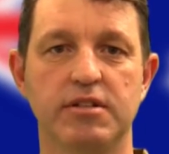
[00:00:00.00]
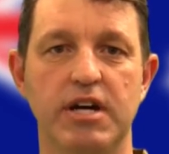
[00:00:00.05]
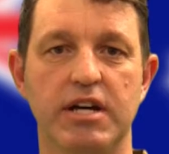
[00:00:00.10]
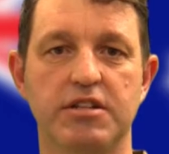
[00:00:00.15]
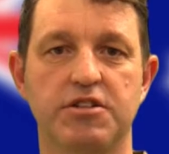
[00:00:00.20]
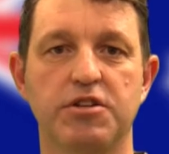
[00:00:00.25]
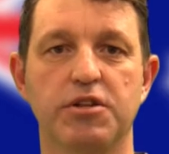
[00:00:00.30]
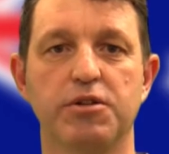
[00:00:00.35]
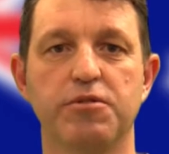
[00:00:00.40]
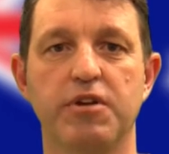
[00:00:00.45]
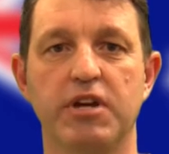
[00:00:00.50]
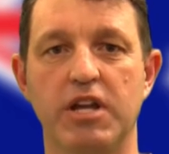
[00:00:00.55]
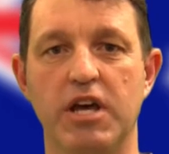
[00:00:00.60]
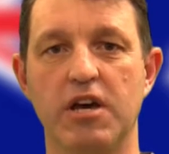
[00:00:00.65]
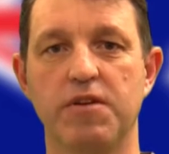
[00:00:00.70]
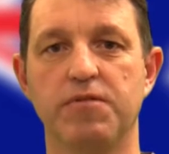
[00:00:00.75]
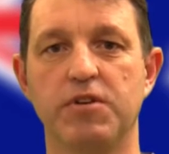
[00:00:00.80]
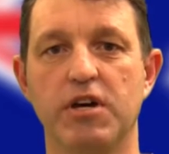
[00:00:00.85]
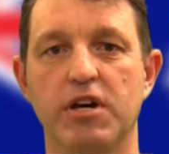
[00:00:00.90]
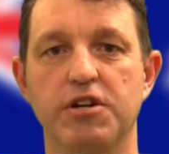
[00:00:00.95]
artillery and
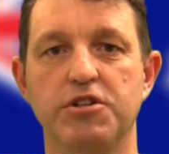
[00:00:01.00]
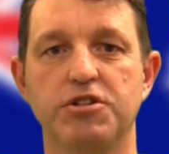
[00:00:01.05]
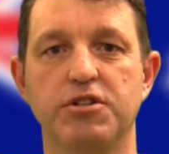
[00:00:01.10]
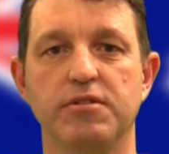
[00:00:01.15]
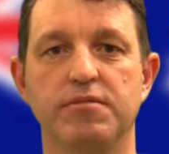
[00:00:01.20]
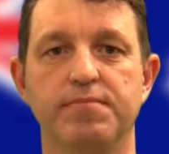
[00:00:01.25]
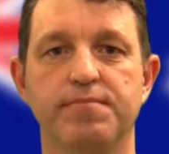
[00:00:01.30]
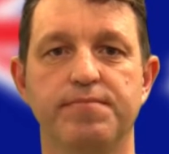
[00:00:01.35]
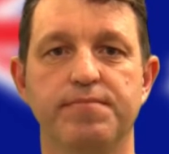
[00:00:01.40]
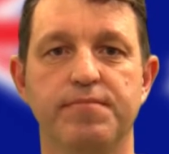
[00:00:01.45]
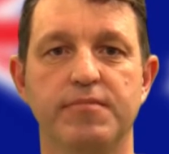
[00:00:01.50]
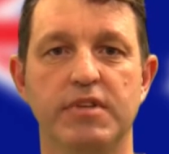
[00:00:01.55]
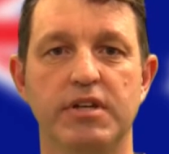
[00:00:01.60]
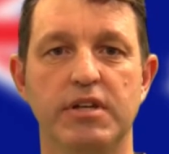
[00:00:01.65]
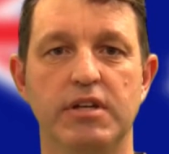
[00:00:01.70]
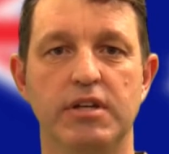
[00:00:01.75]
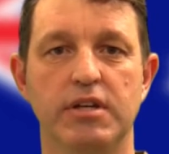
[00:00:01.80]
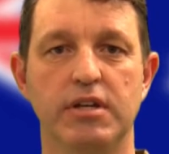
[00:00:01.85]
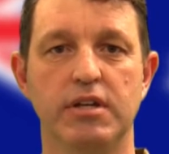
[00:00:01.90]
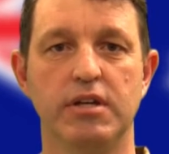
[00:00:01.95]
aviation.
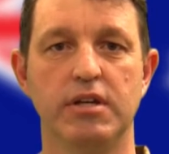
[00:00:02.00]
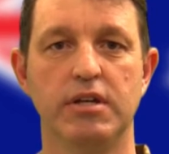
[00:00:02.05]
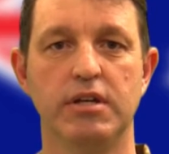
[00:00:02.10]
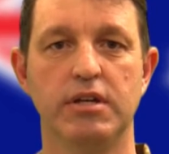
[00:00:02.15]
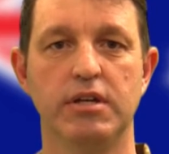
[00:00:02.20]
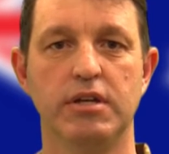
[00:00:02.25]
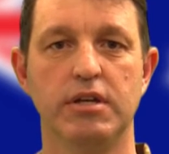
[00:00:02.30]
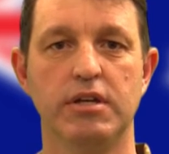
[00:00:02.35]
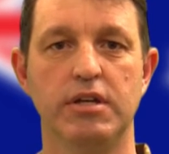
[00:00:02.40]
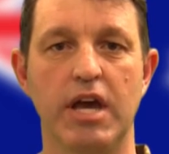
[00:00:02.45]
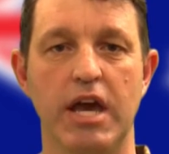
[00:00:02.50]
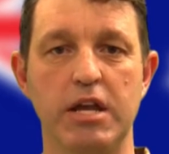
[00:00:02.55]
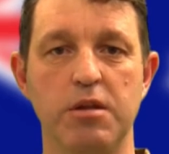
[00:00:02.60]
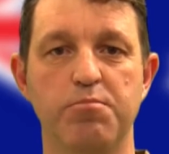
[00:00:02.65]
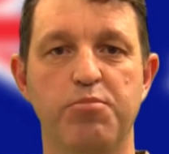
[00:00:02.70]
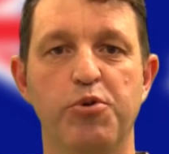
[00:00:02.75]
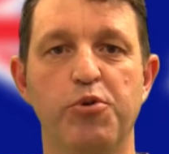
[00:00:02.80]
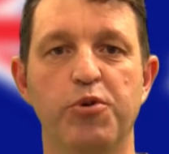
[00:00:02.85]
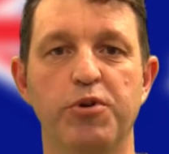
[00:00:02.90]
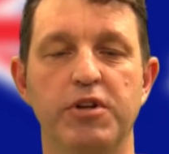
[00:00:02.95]
And
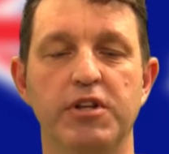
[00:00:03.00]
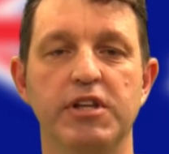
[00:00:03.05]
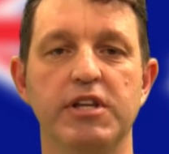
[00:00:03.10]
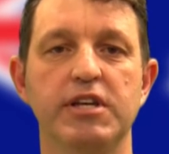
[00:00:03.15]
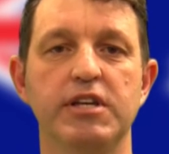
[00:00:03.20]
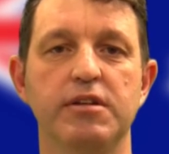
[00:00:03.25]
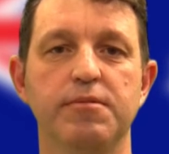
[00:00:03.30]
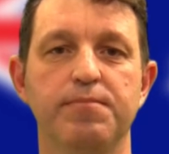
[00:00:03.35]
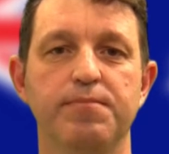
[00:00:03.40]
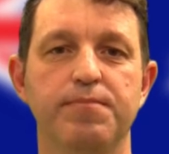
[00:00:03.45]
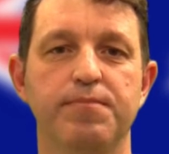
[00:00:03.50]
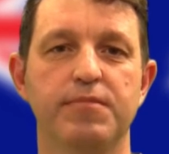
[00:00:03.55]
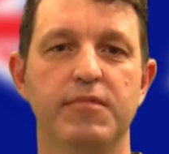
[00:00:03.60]
importantly,